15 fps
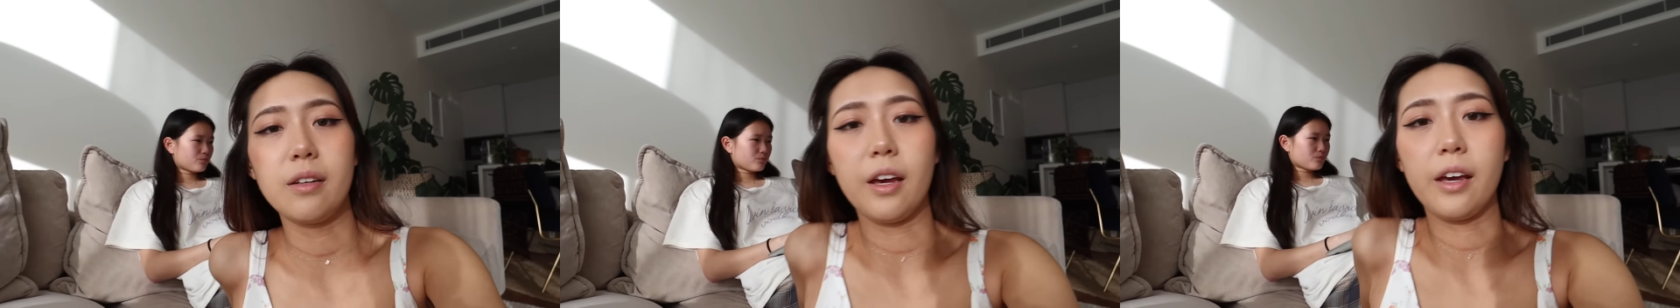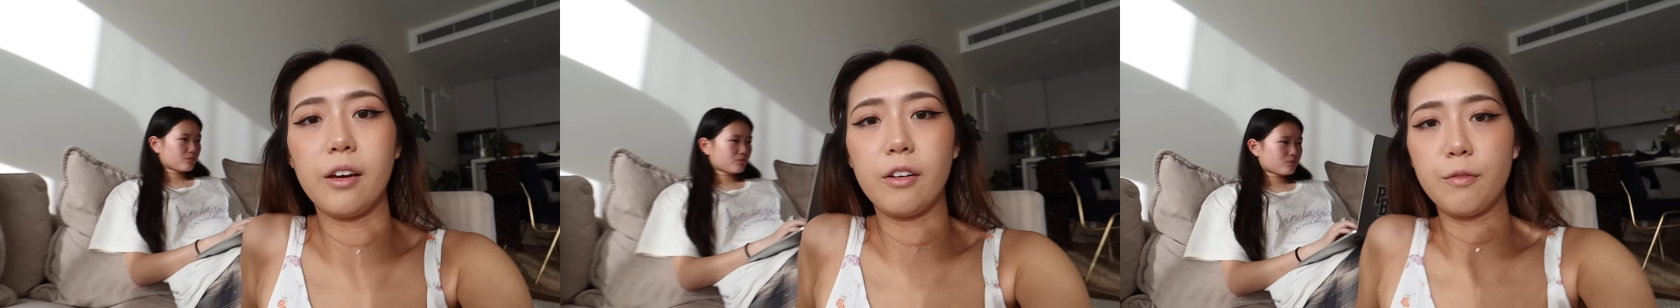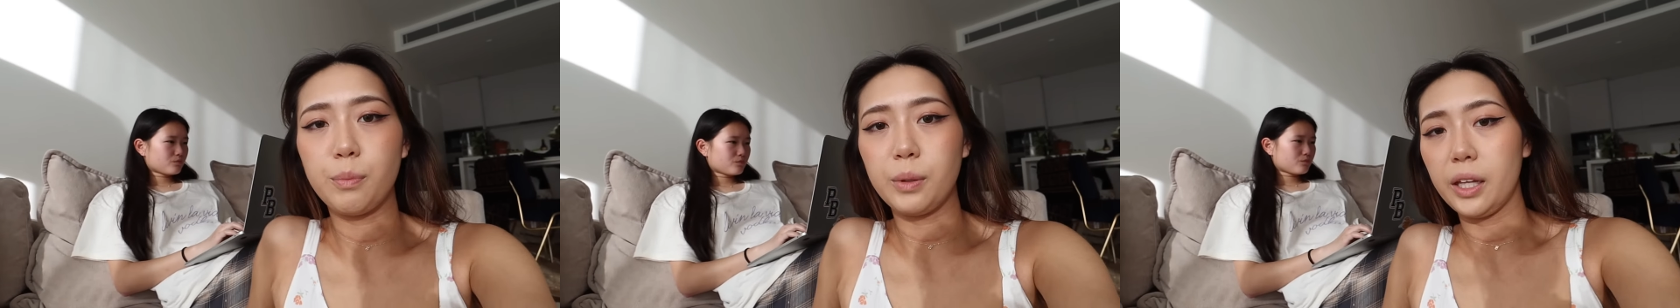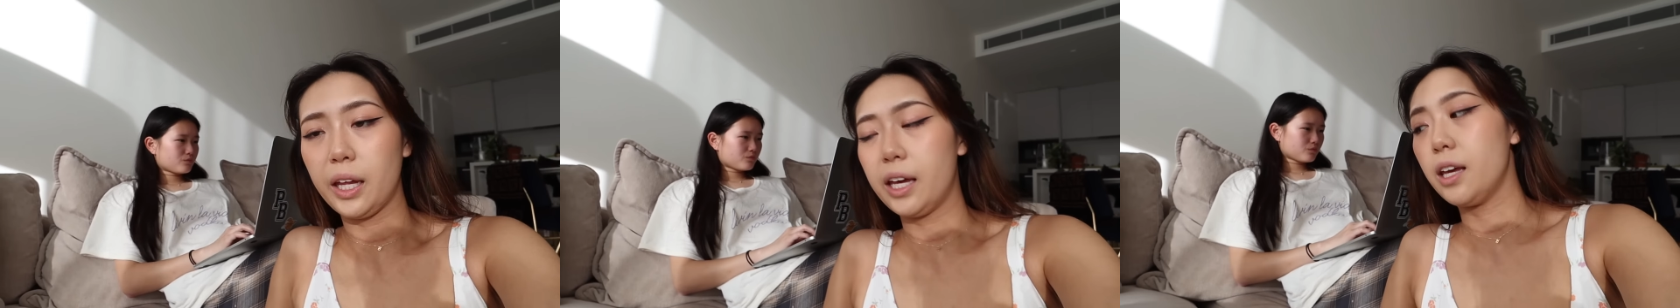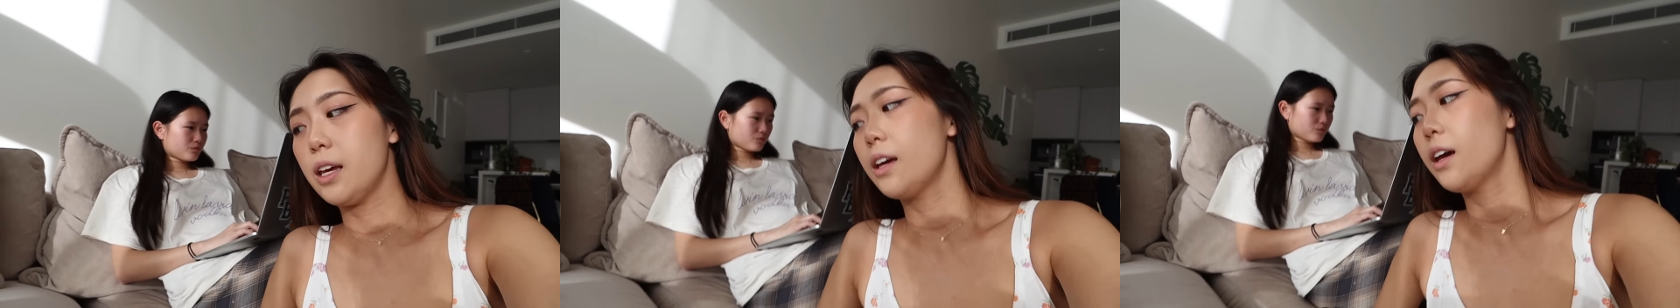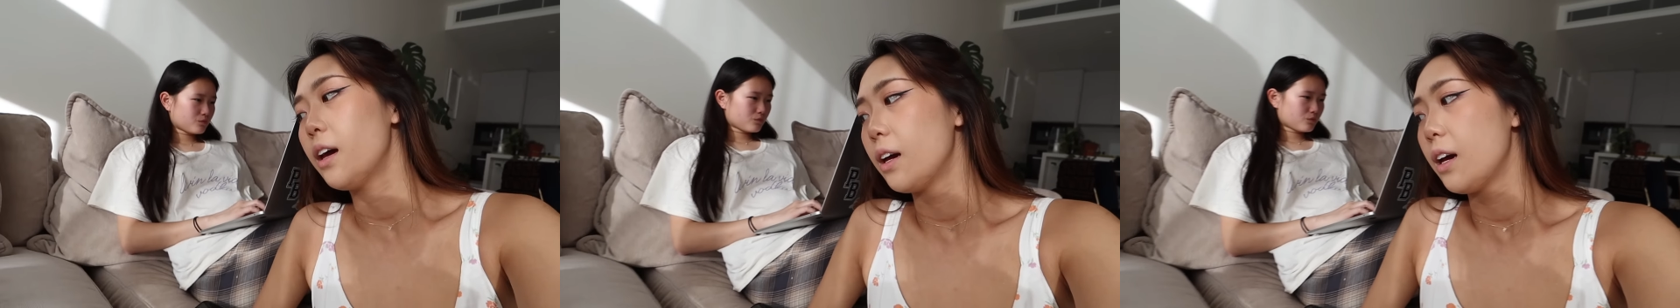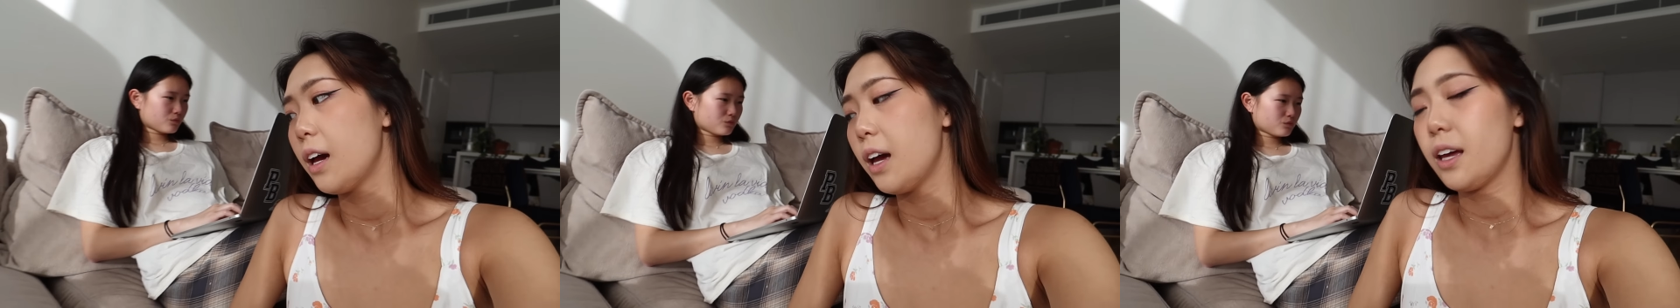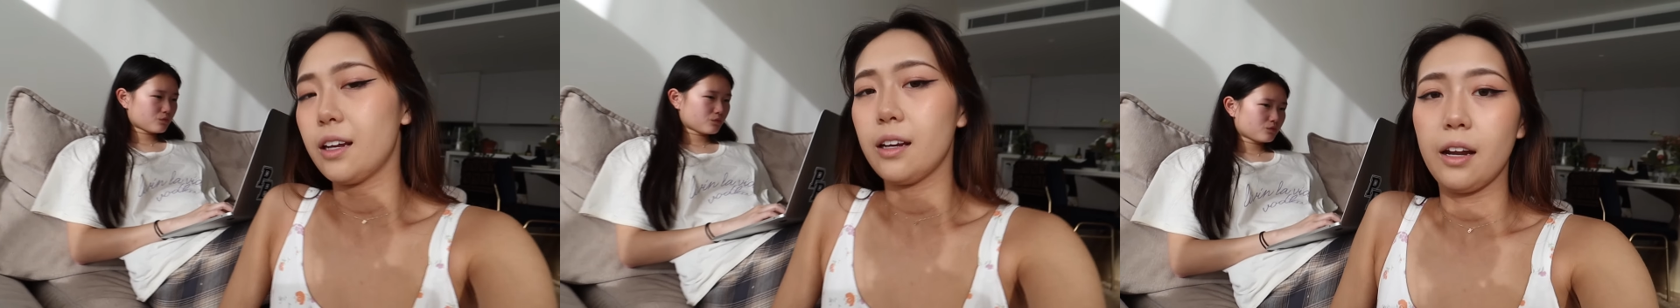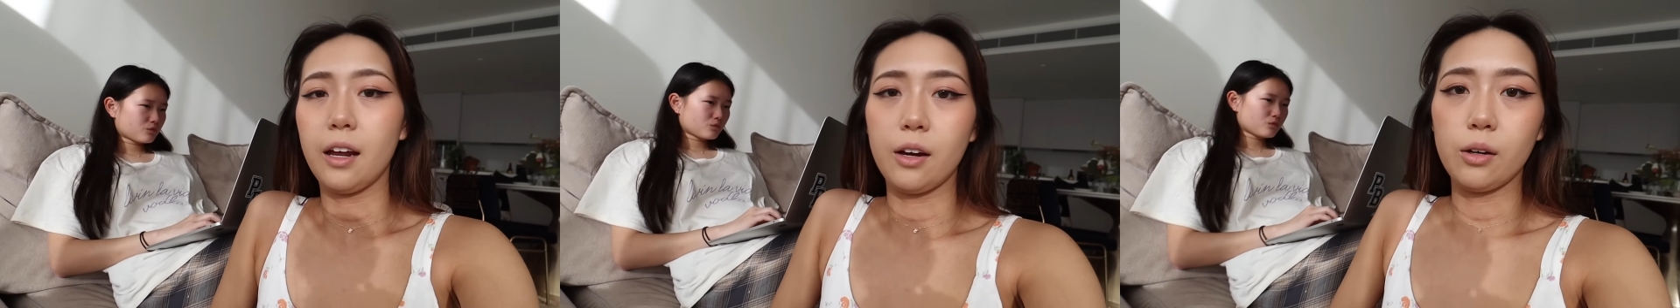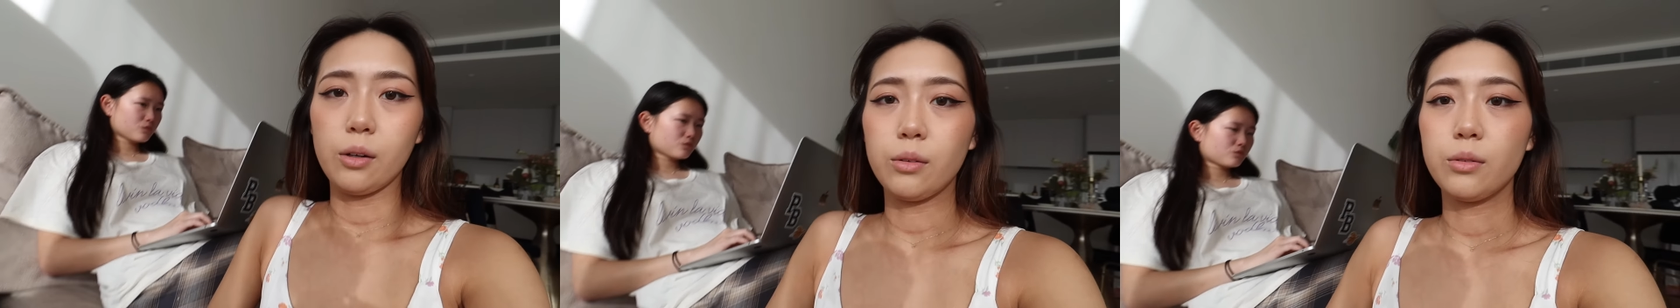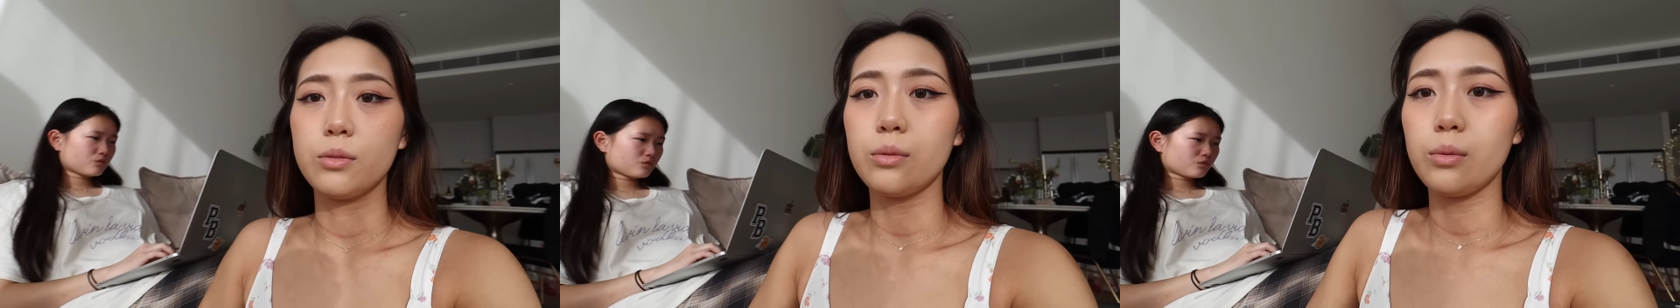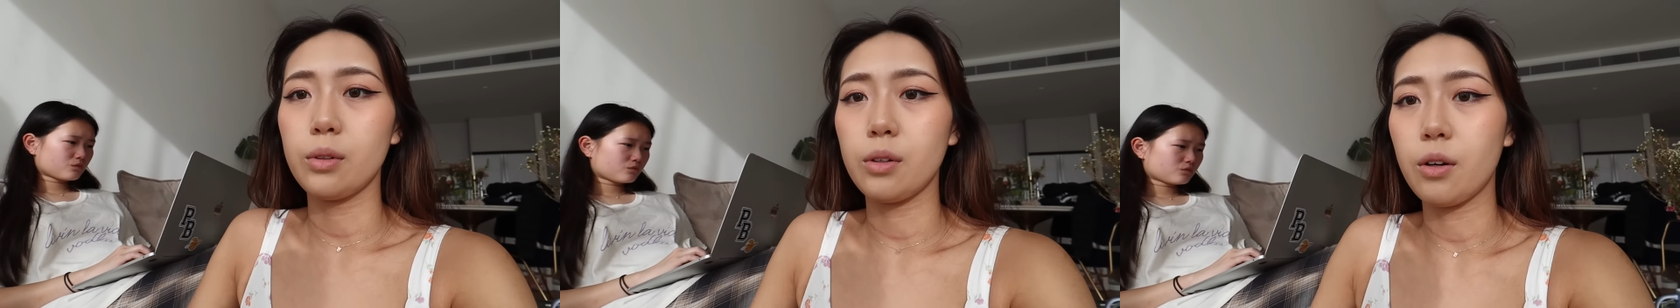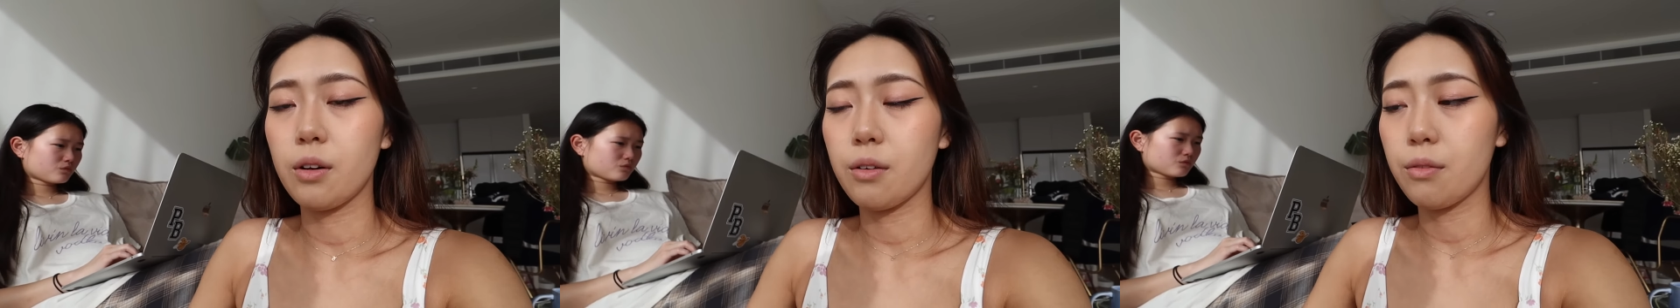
day of play, and now, well, not